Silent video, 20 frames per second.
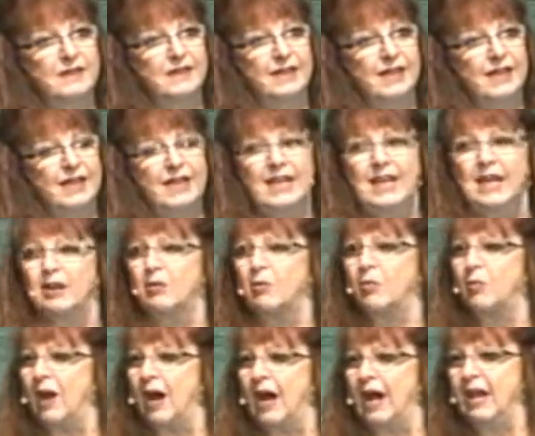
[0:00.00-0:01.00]
He had
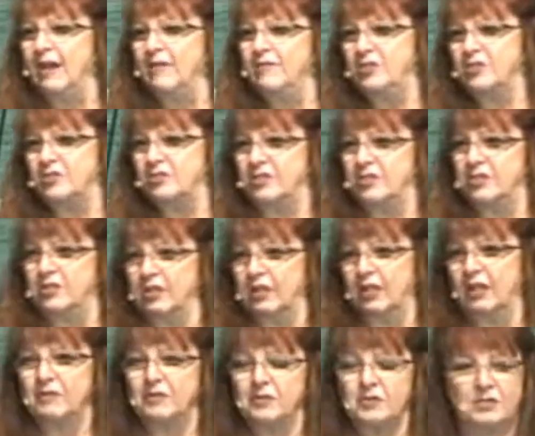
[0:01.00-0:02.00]
arrived just to
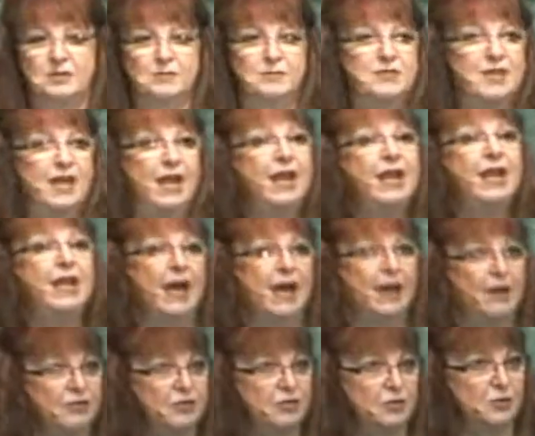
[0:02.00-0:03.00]
deliver some
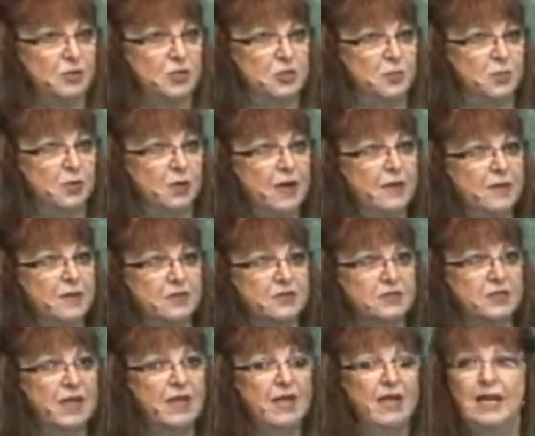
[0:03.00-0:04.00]
takeout to his brothers,
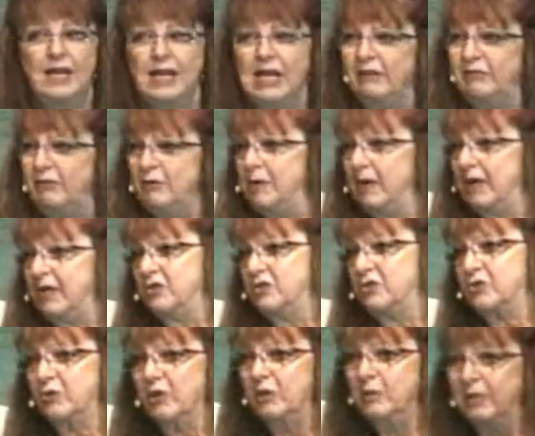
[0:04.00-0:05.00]
and everybody's
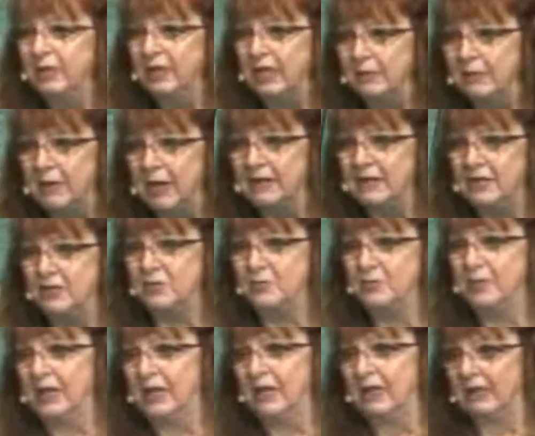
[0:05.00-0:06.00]
trembling about this
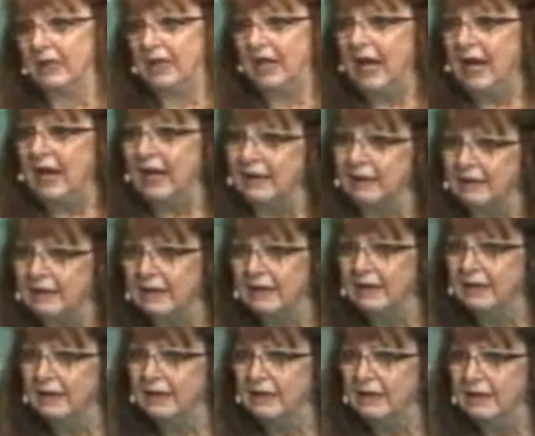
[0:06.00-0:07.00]
big Goliath.
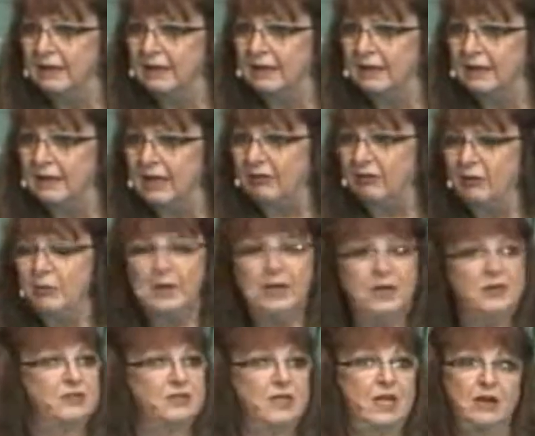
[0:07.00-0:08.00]

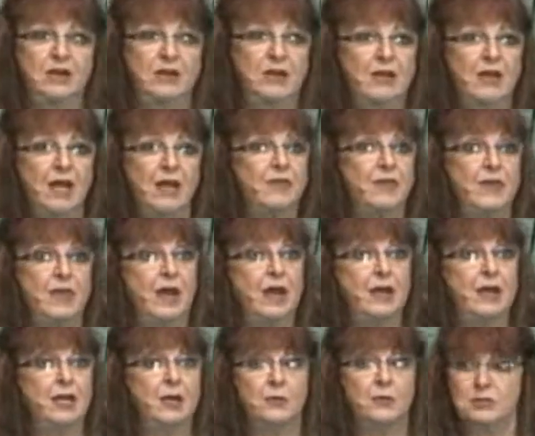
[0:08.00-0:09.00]
Everybody's scared to death. The
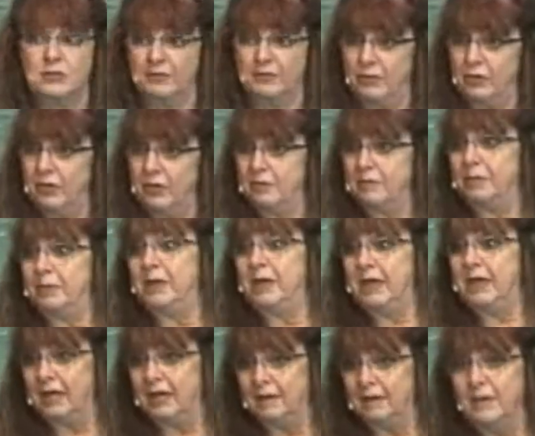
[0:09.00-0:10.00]
idea was, if you can beat
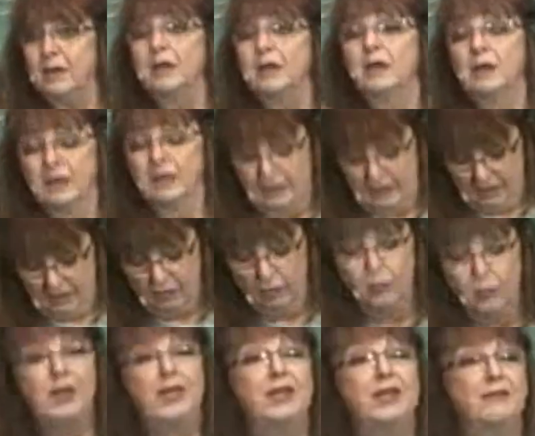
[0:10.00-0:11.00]
him,
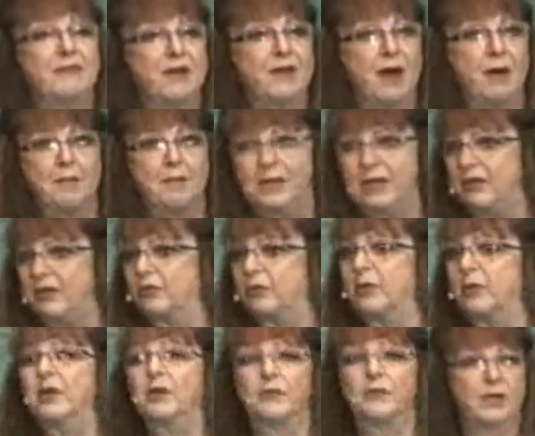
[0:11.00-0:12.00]
we give up because
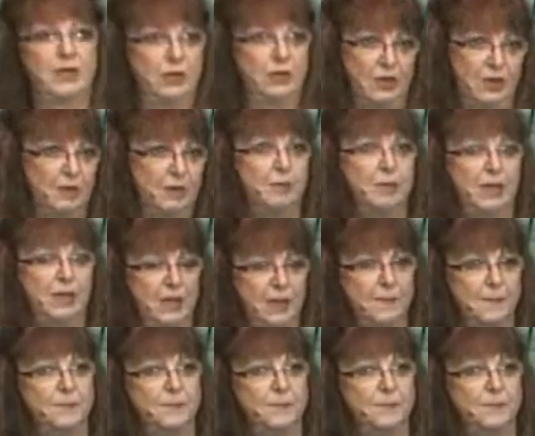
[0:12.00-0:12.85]
we don't think you can beat him.